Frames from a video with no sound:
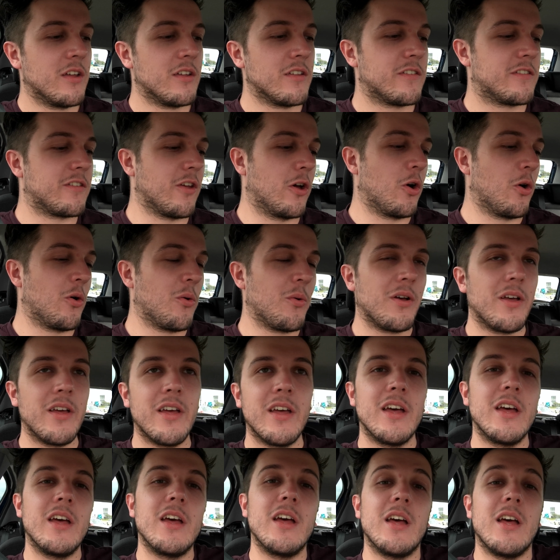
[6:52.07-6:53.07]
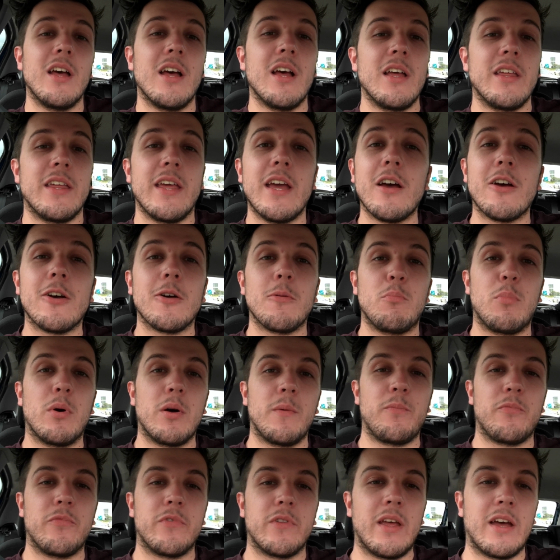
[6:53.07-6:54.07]
So yeah, but
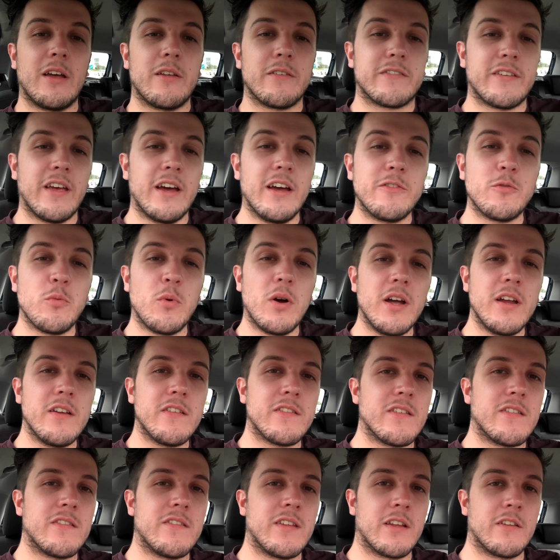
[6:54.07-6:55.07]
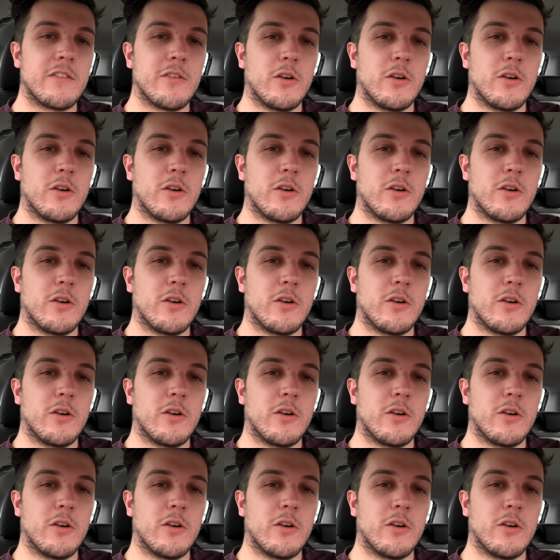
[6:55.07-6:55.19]
size-wise, this thing's